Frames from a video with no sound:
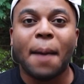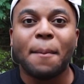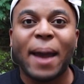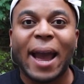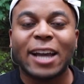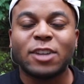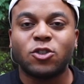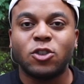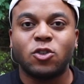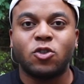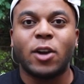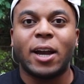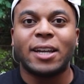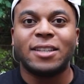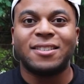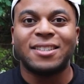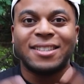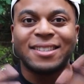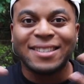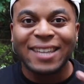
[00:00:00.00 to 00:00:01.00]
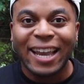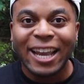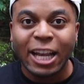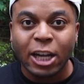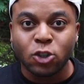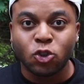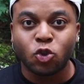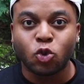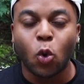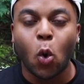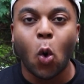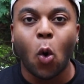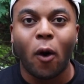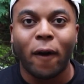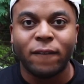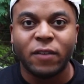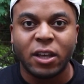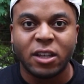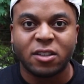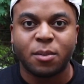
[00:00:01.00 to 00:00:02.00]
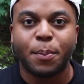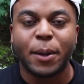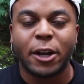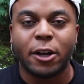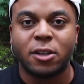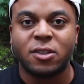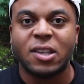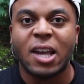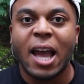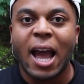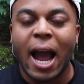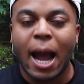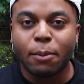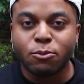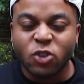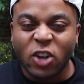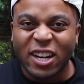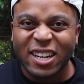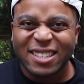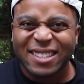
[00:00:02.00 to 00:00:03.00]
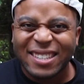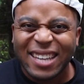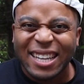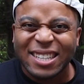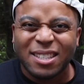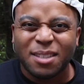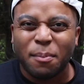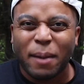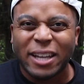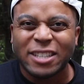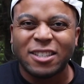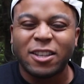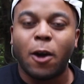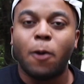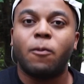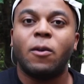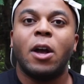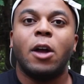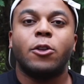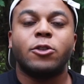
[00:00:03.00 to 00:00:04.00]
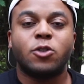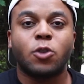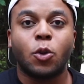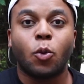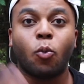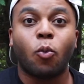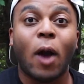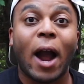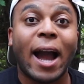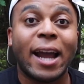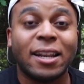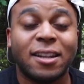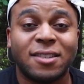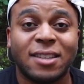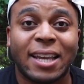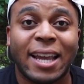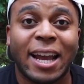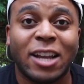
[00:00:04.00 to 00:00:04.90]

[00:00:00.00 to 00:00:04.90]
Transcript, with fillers: I'm actually trying to take control of the experience. I'm trying to tense myself so the ride doesn't